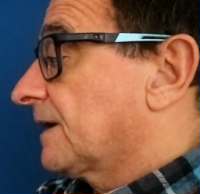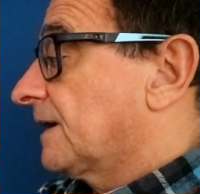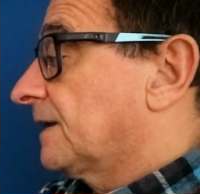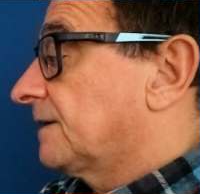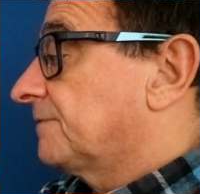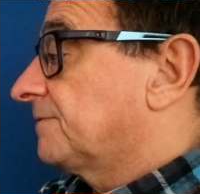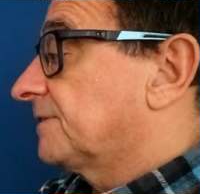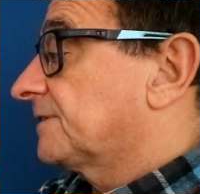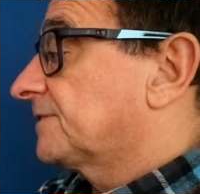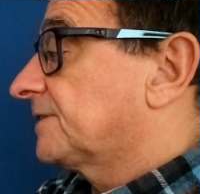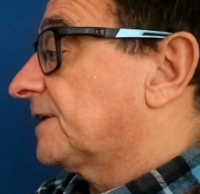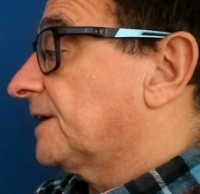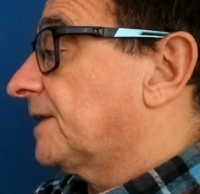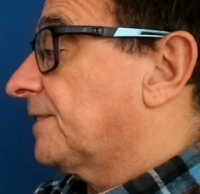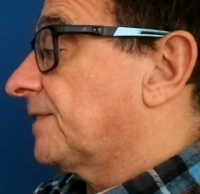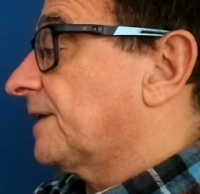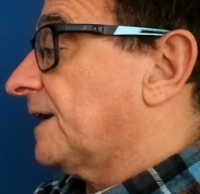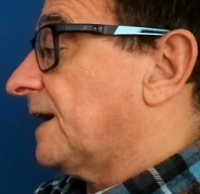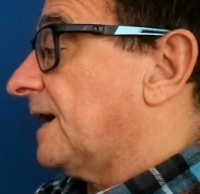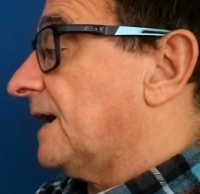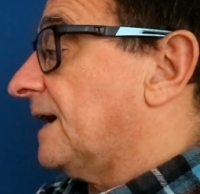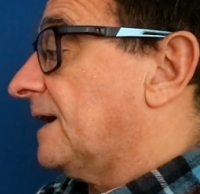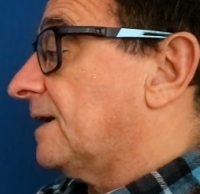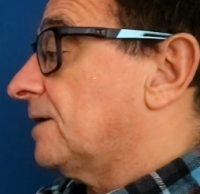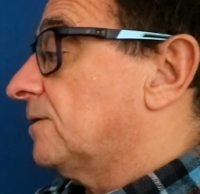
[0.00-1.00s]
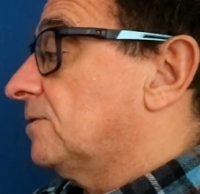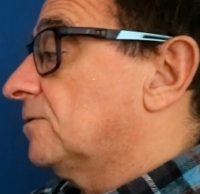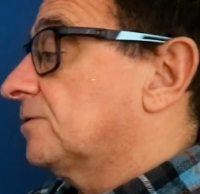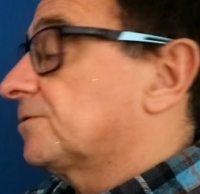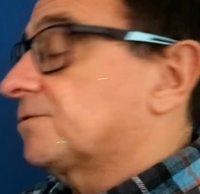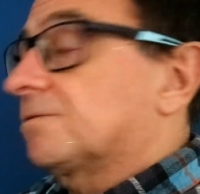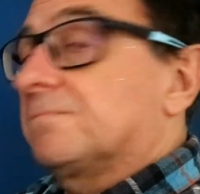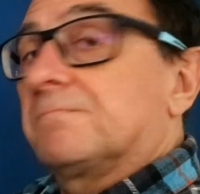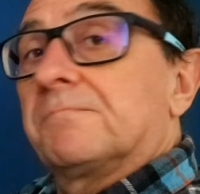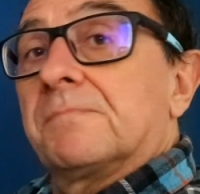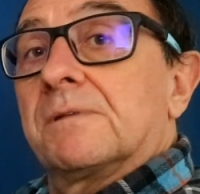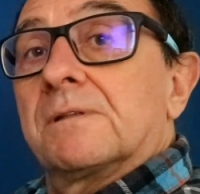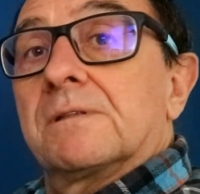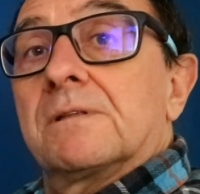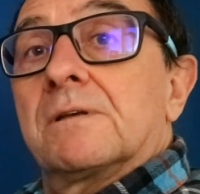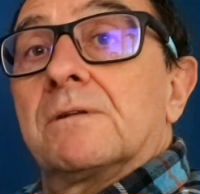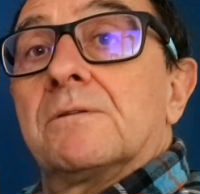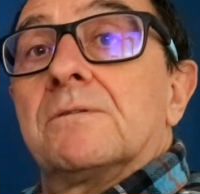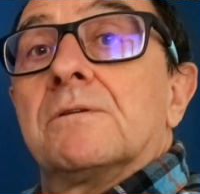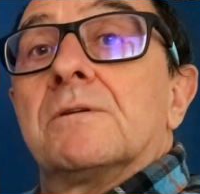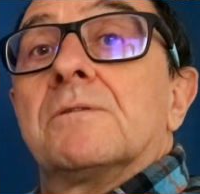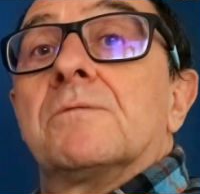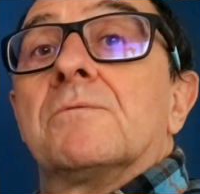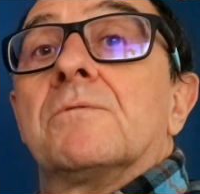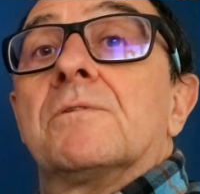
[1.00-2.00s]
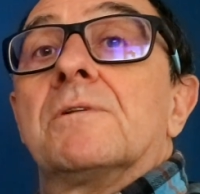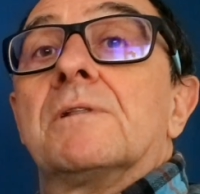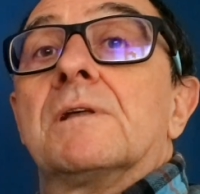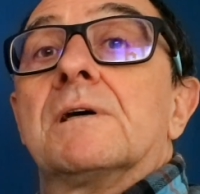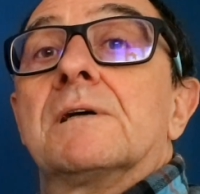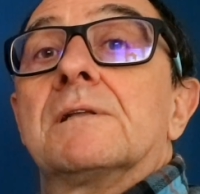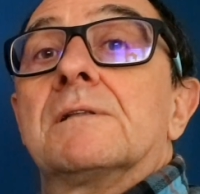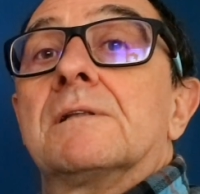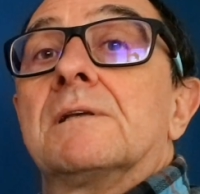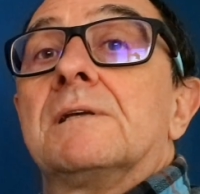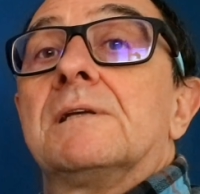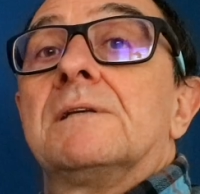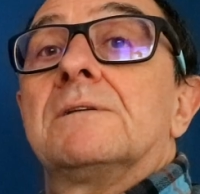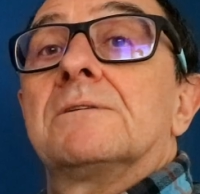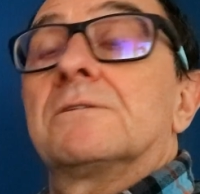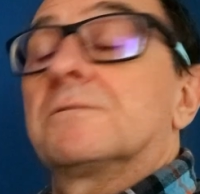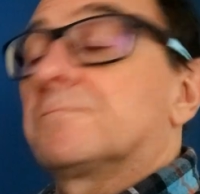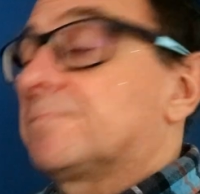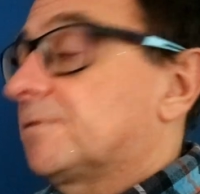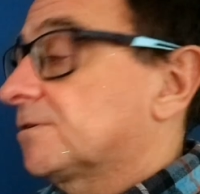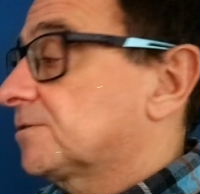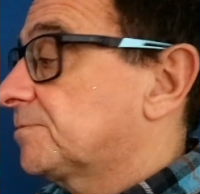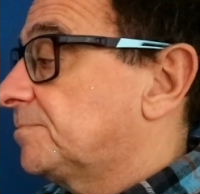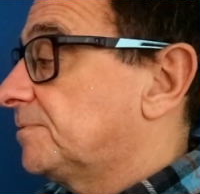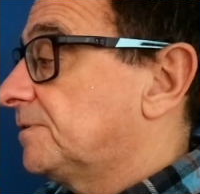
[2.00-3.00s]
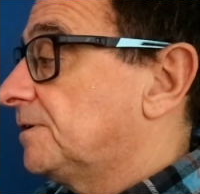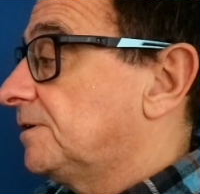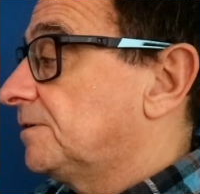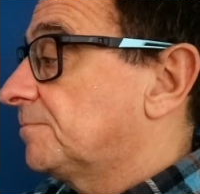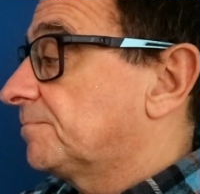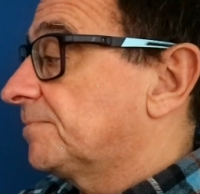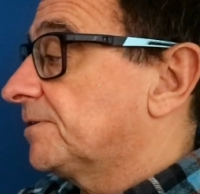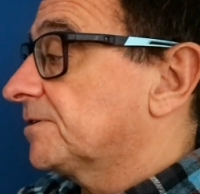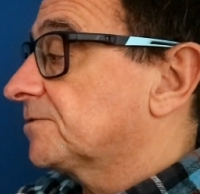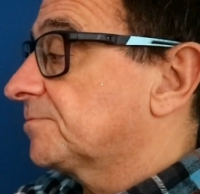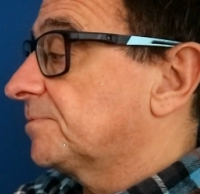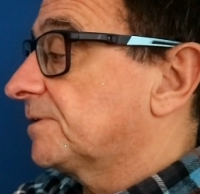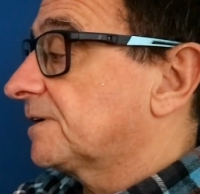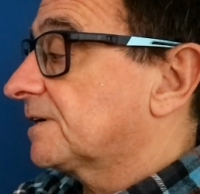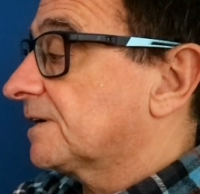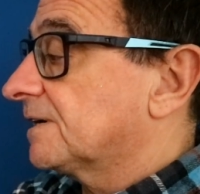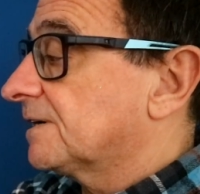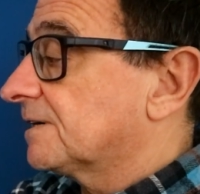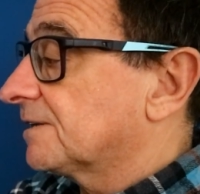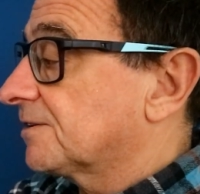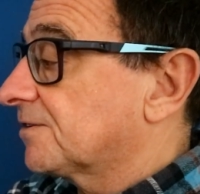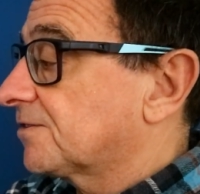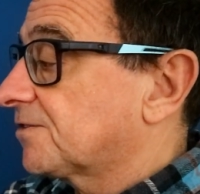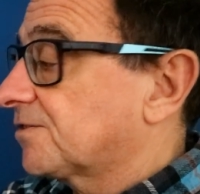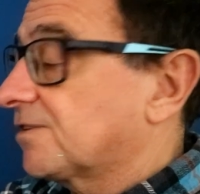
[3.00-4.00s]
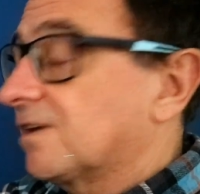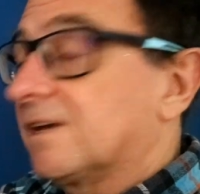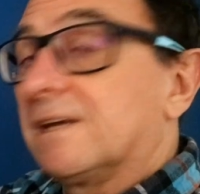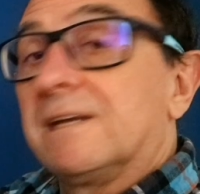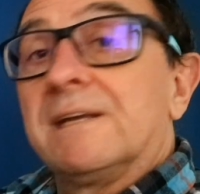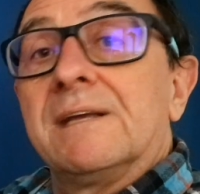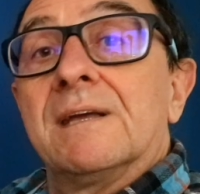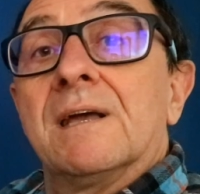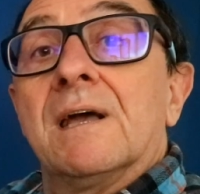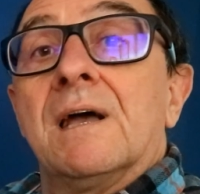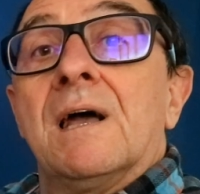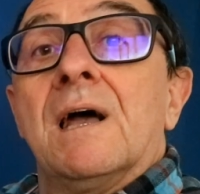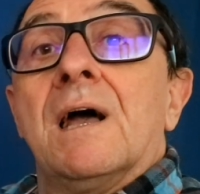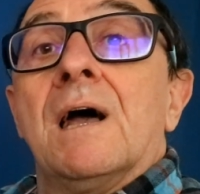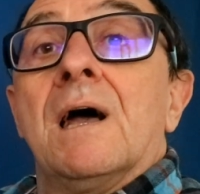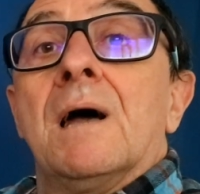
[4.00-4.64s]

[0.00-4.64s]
And if I take that out, I don't know whether that is possibly, you possibly can't see,